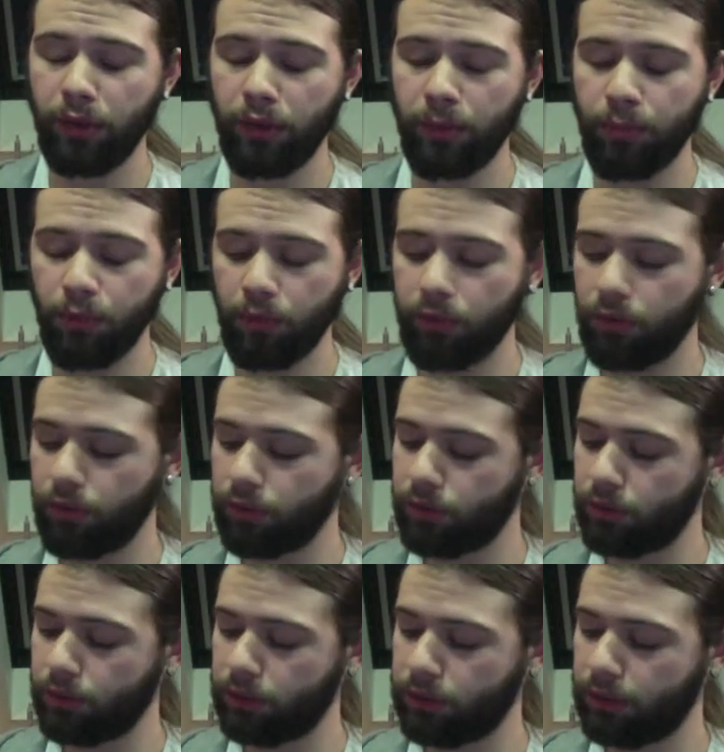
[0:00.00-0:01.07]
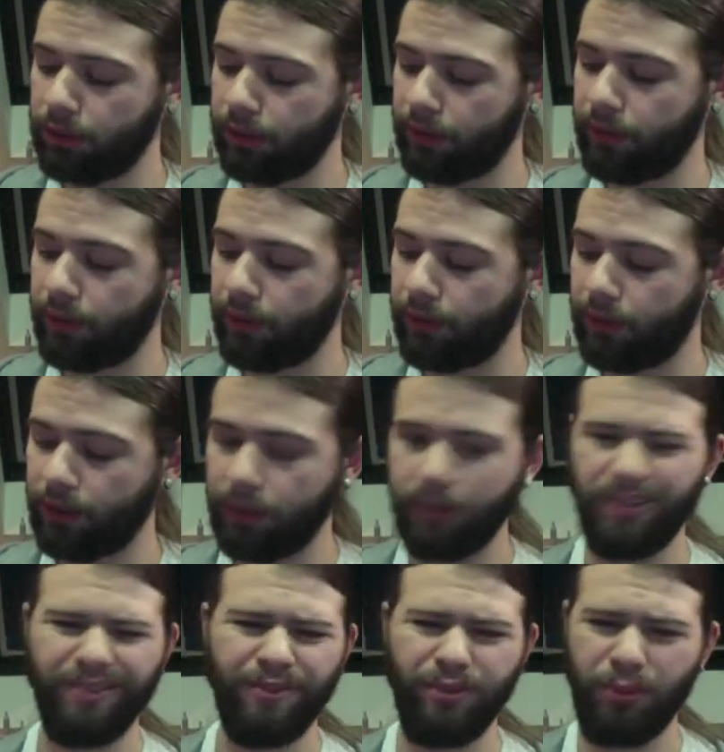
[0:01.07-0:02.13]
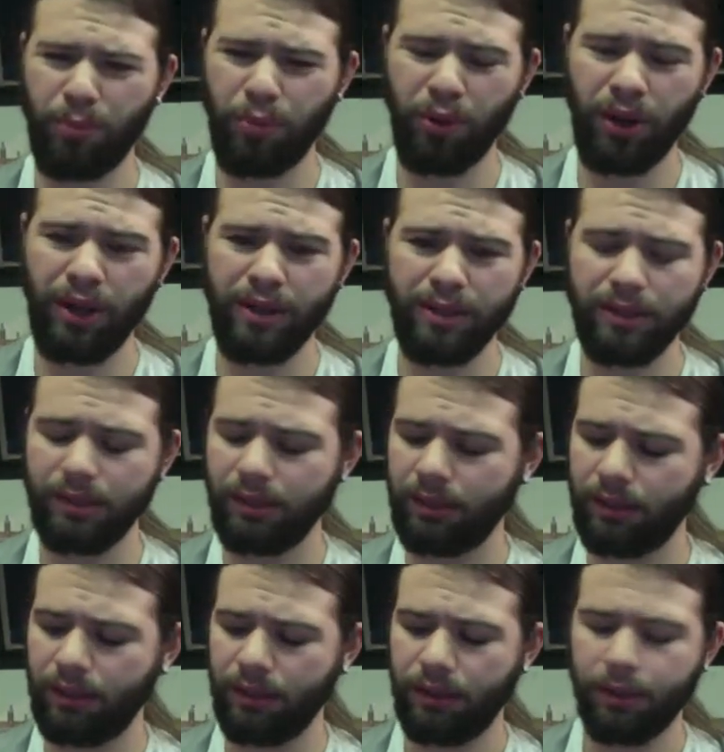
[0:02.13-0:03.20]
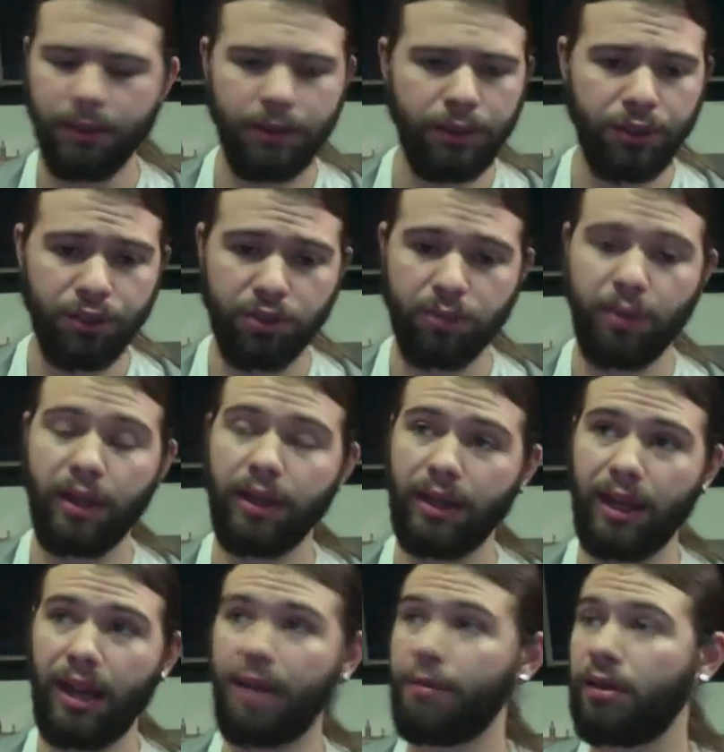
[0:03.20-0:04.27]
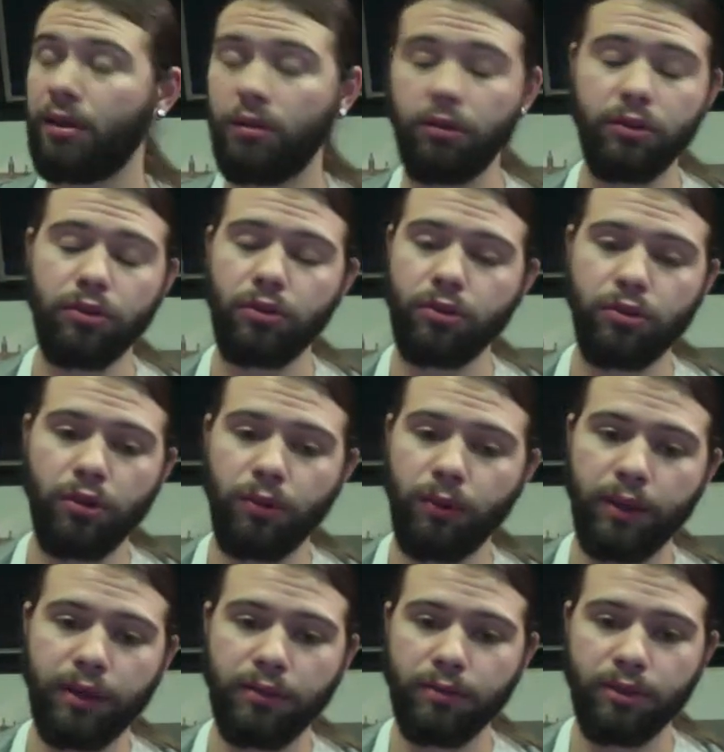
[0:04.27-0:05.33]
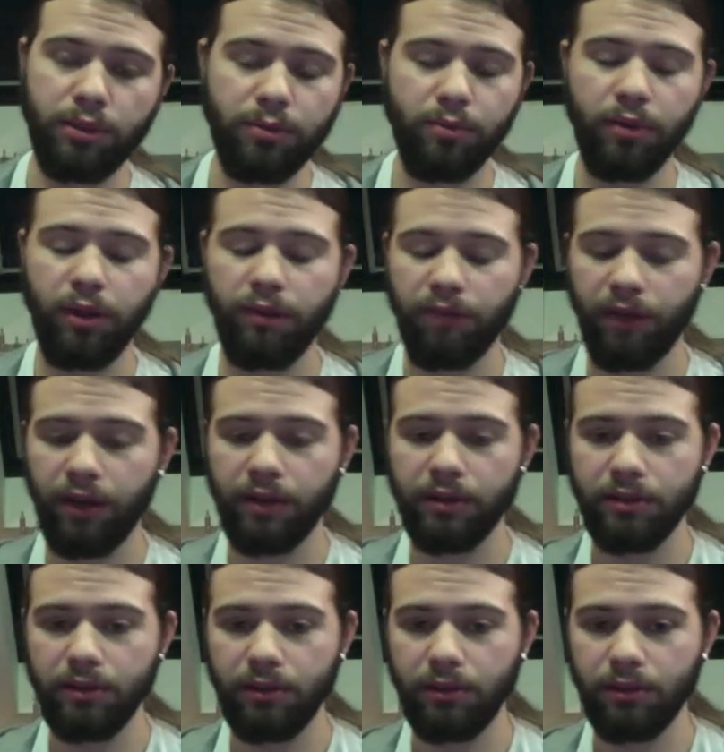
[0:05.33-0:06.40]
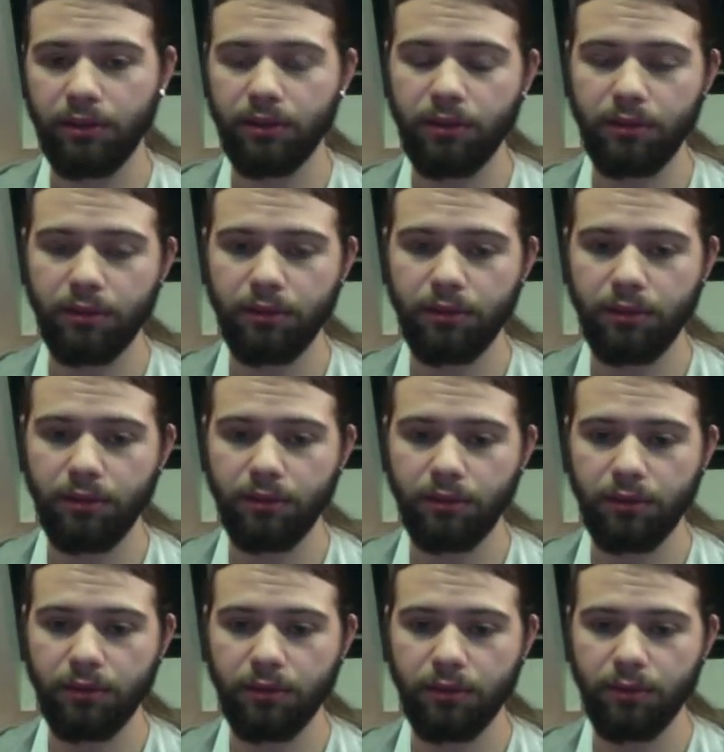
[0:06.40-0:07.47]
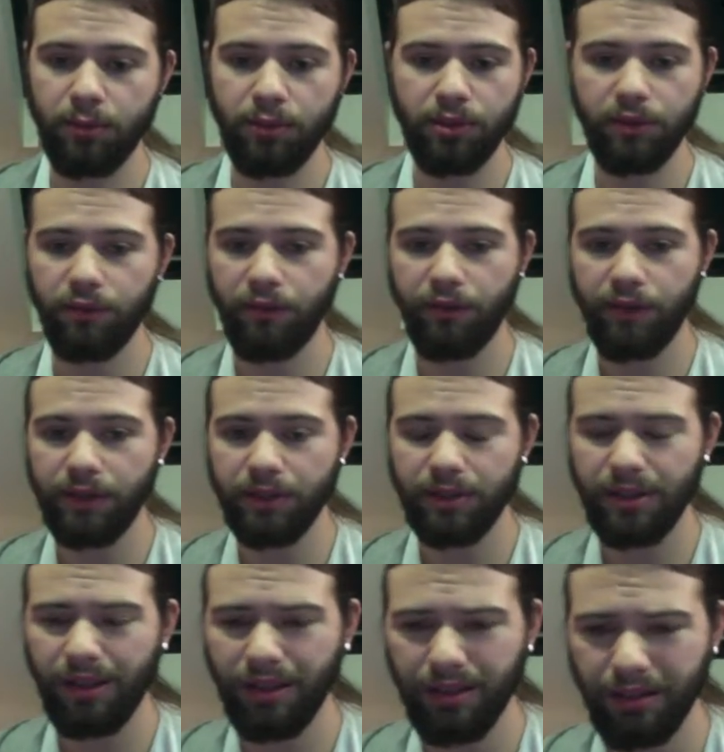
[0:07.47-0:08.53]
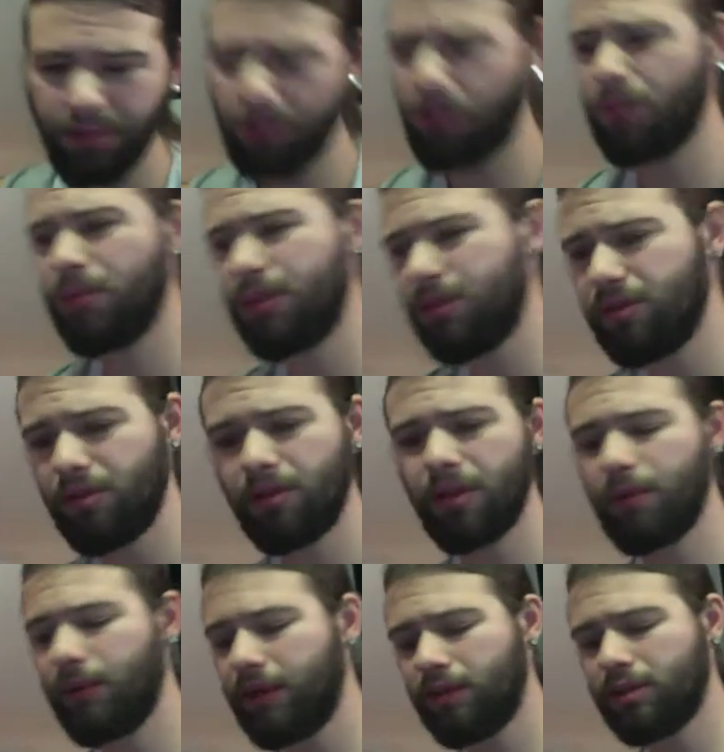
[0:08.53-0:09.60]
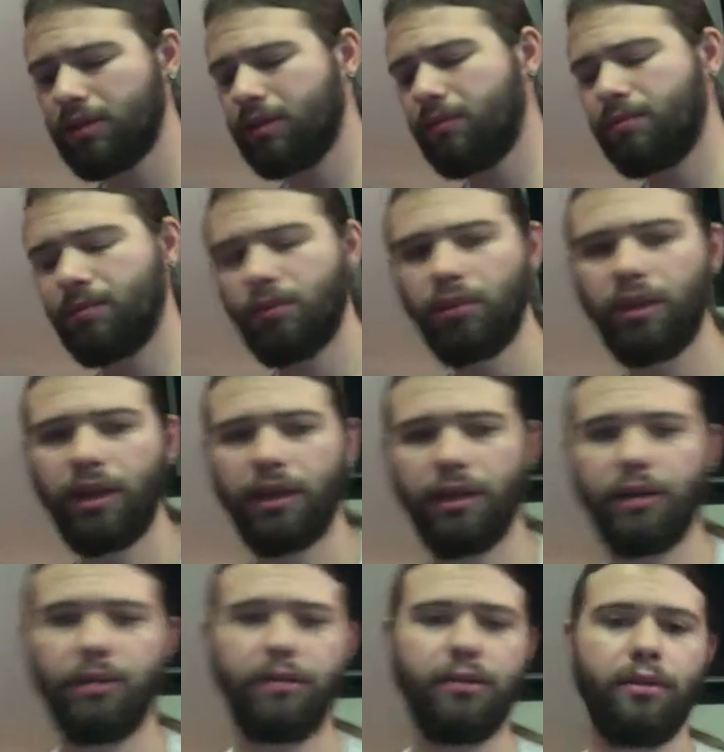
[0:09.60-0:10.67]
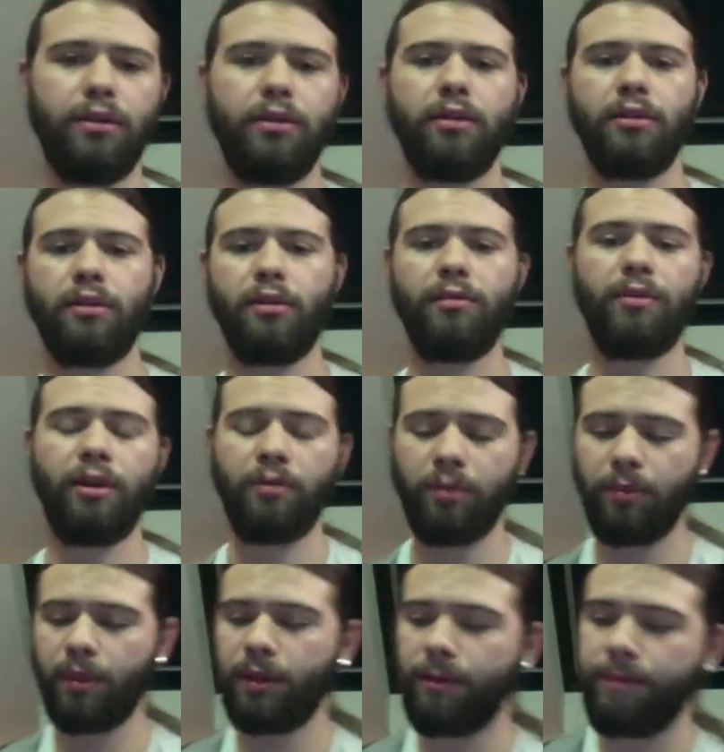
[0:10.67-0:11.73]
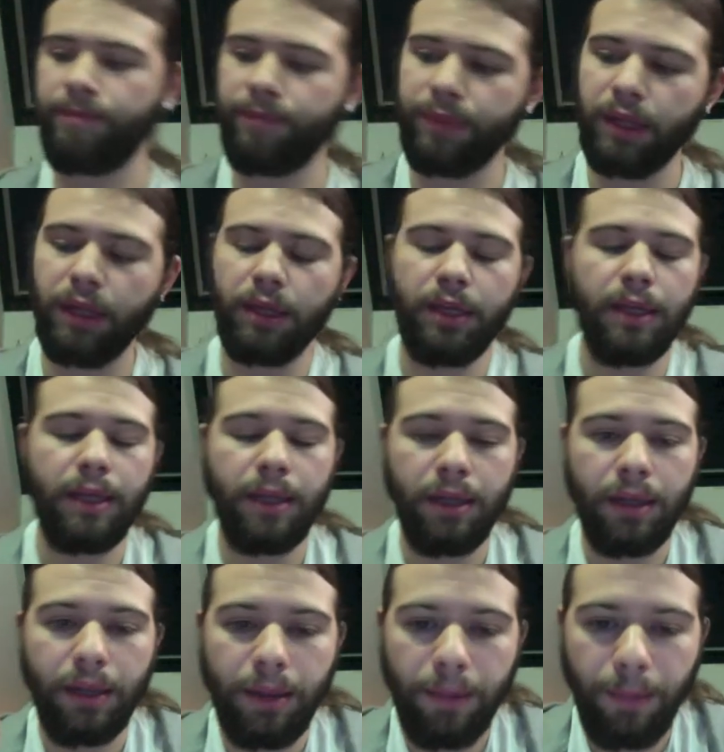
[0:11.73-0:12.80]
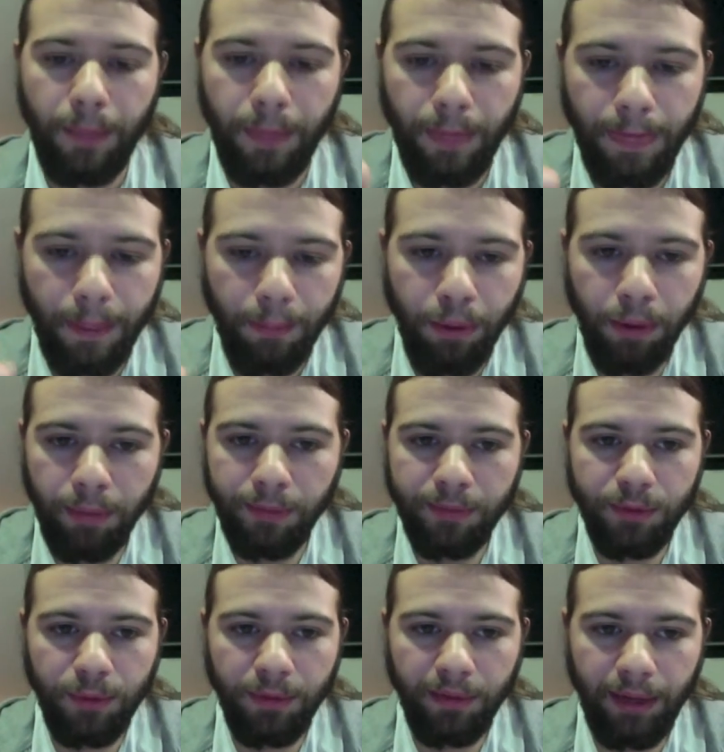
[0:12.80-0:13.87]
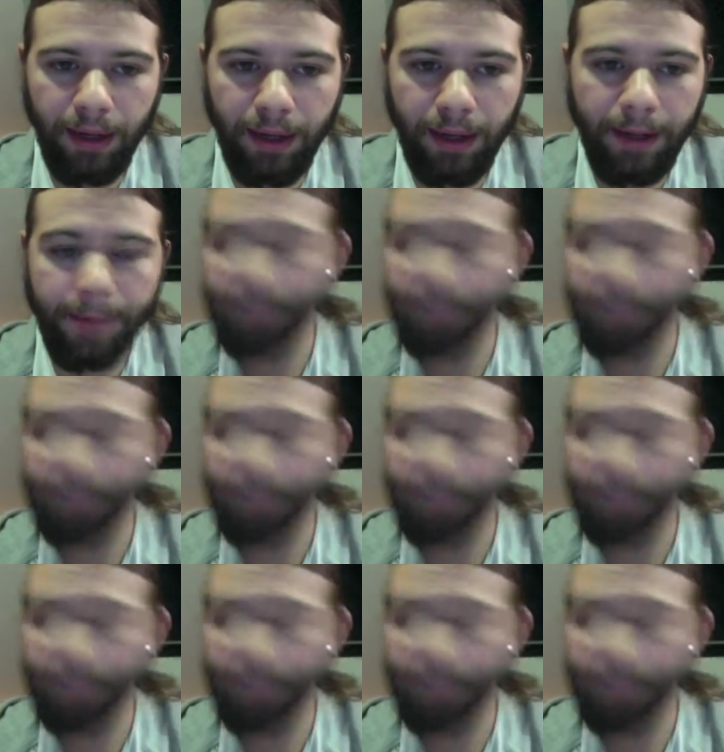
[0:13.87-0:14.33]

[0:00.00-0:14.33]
product I think for the price. Speed it came, it only took two weeks, which is pretty fast especially for FastTech. Normally it's three weeks you're looking at, at roundabout. Problems with it are,